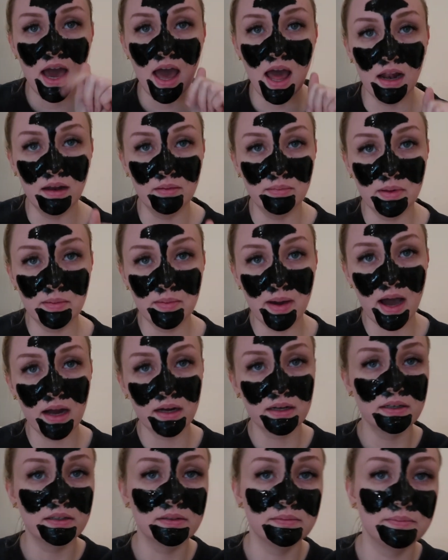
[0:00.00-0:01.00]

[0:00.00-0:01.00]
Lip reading: I'll be back.